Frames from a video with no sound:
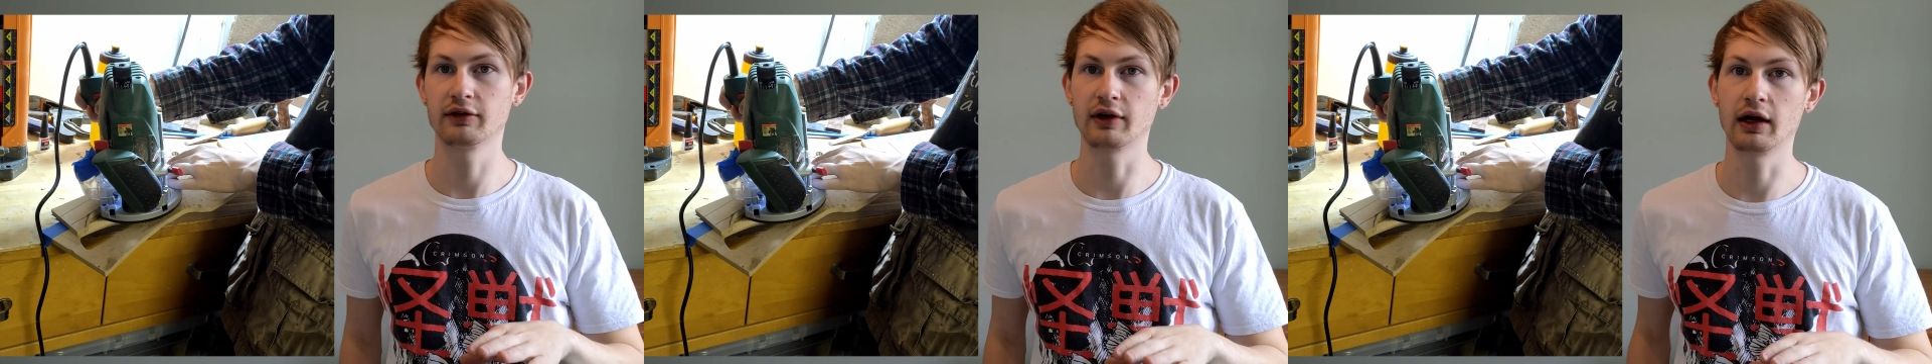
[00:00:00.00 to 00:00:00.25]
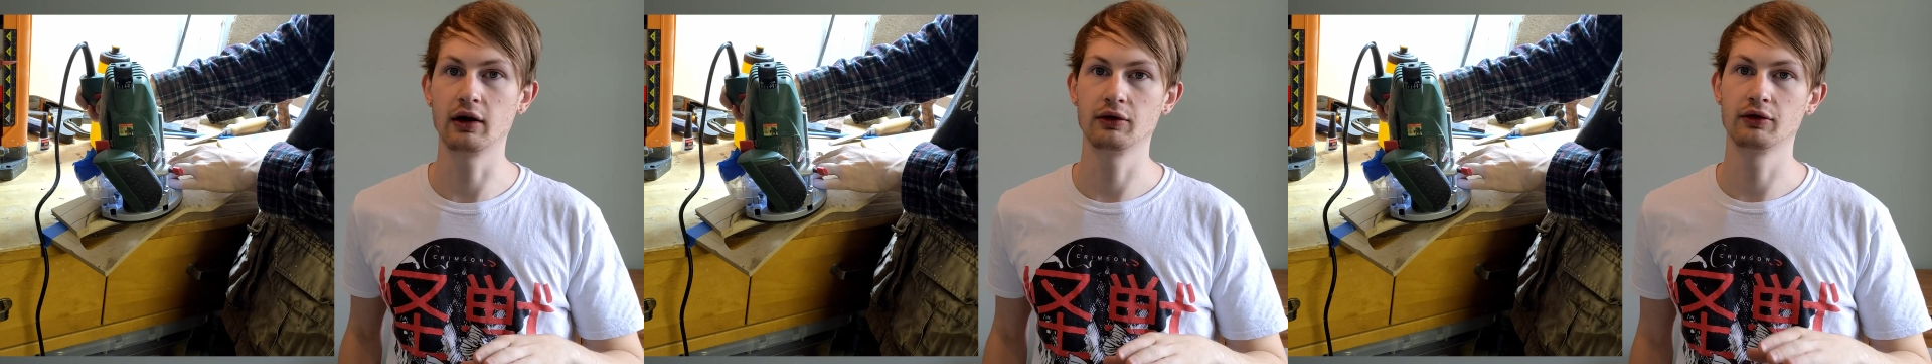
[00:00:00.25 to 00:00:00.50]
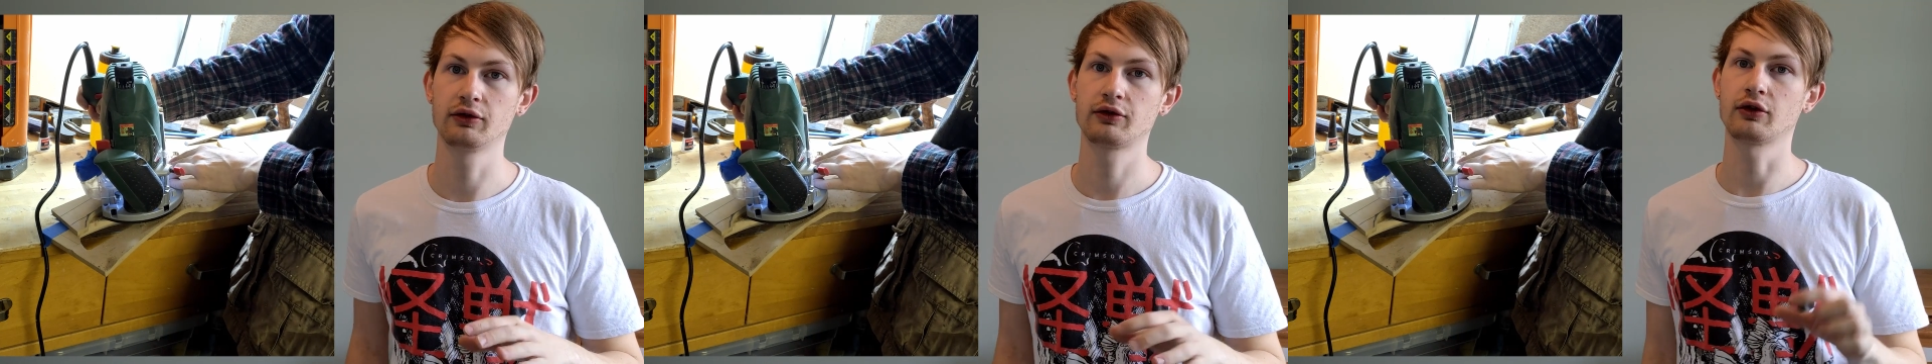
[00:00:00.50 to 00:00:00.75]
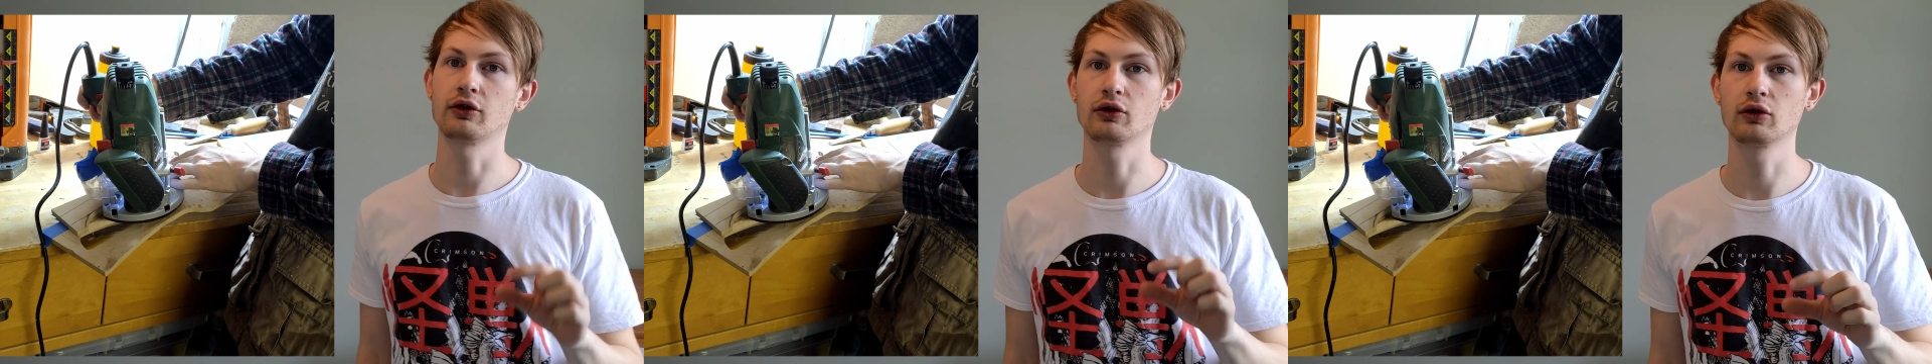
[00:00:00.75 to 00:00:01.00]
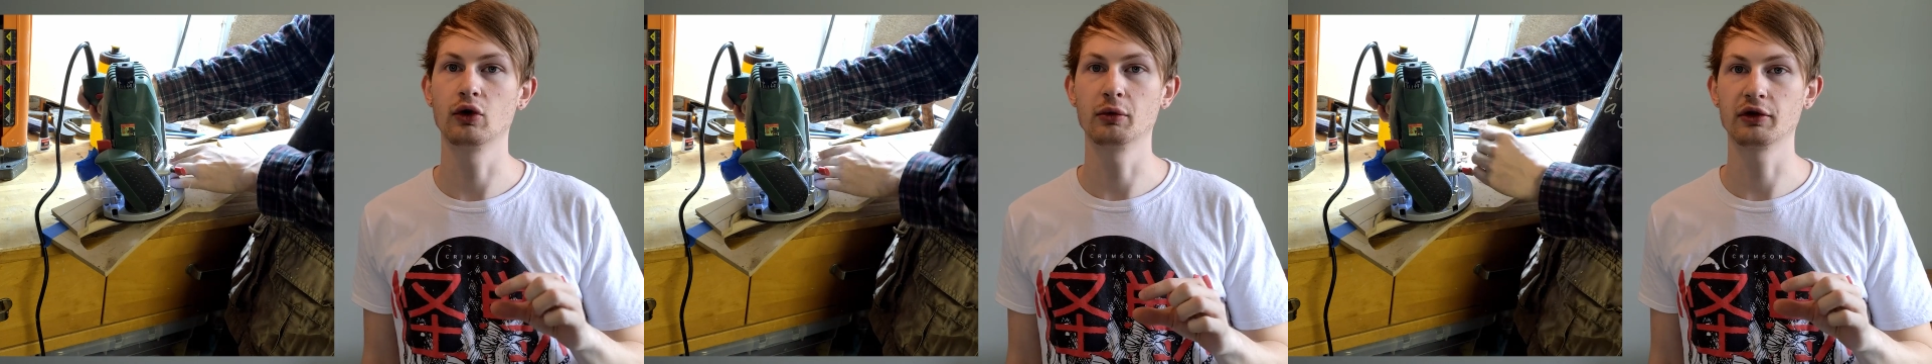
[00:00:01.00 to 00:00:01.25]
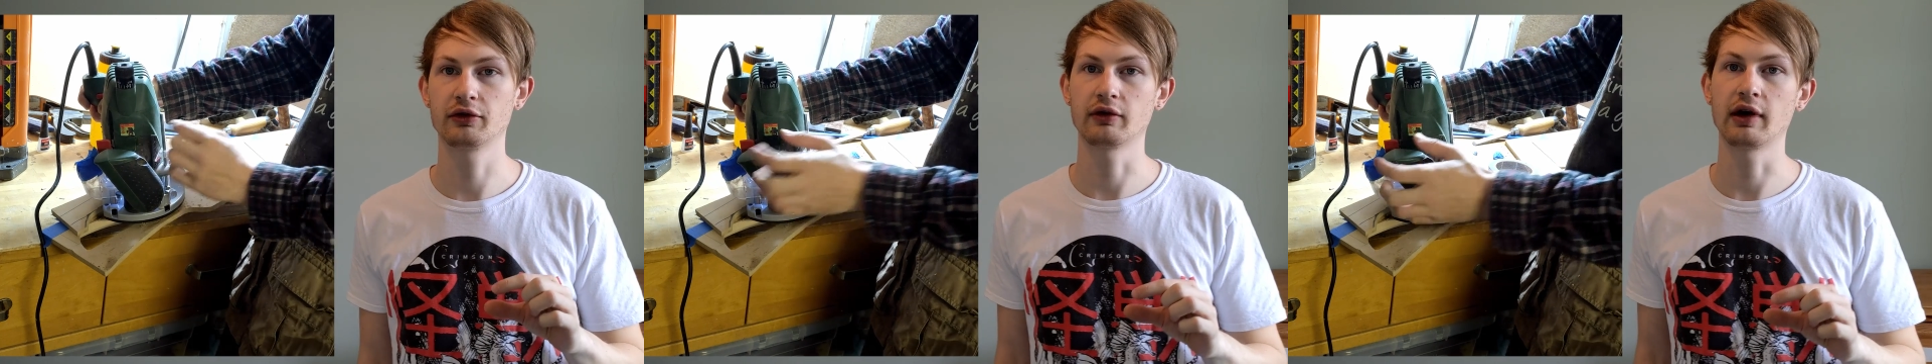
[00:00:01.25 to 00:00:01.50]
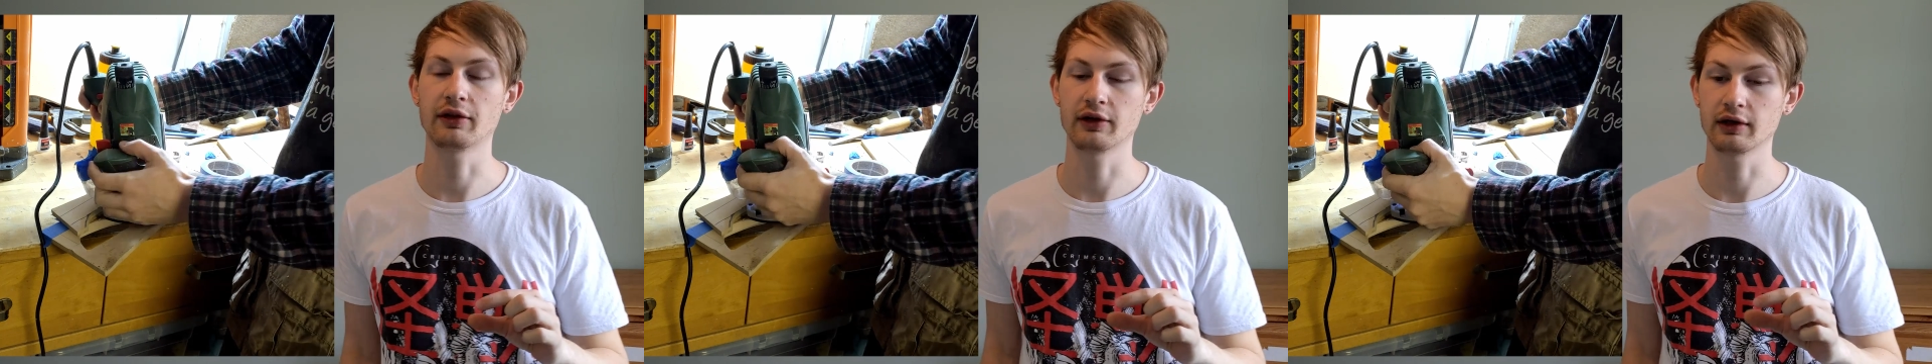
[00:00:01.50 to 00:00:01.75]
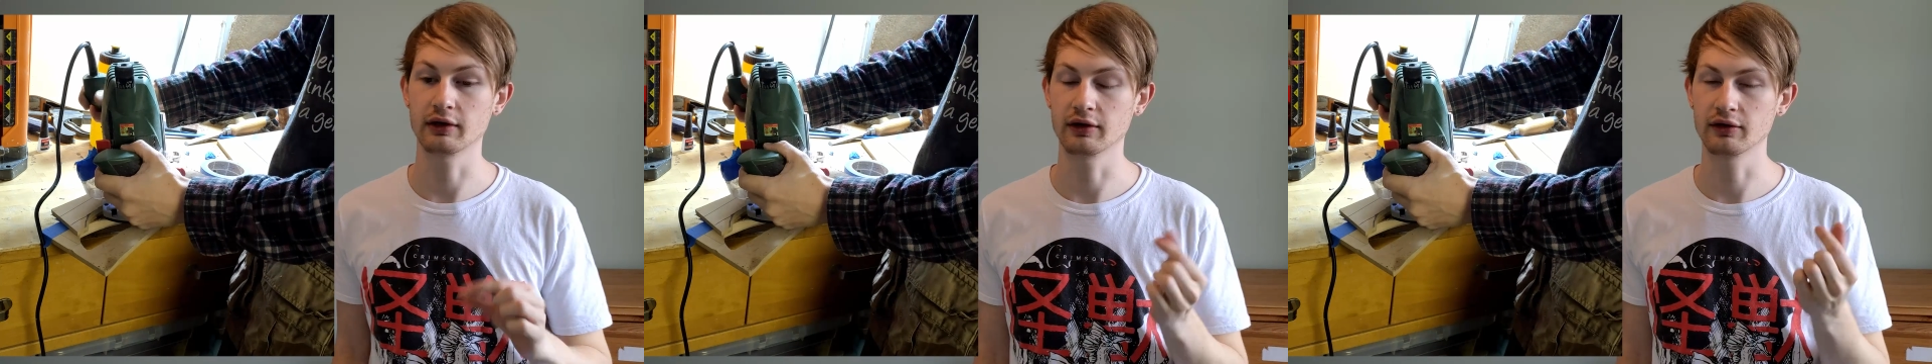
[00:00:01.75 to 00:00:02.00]
it down to almost the right
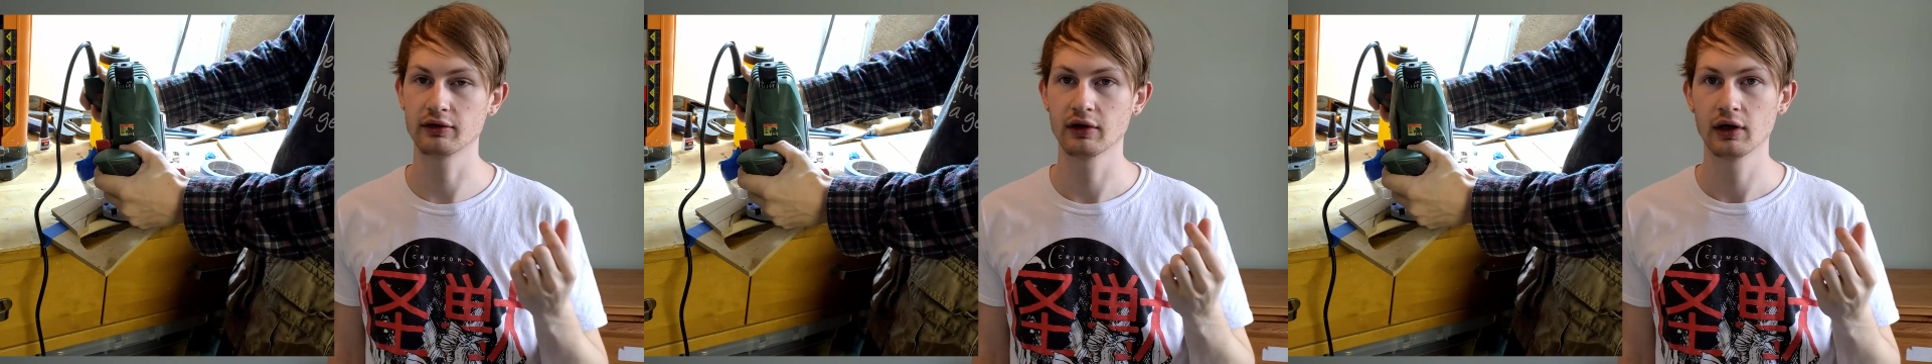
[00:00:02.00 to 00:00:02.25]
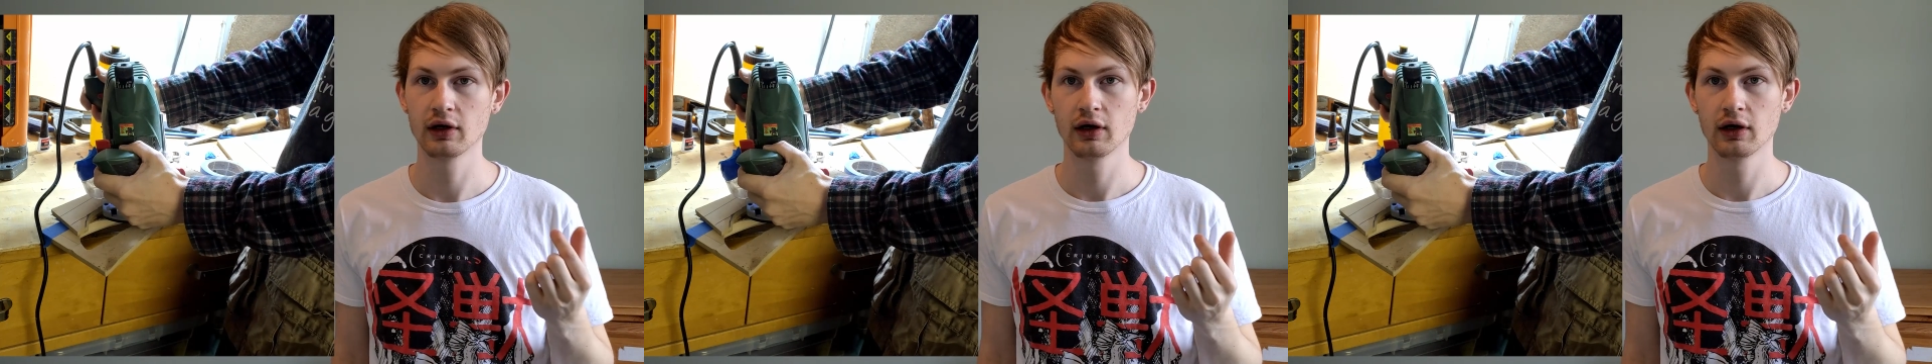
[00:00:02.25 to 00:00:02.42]
thickness,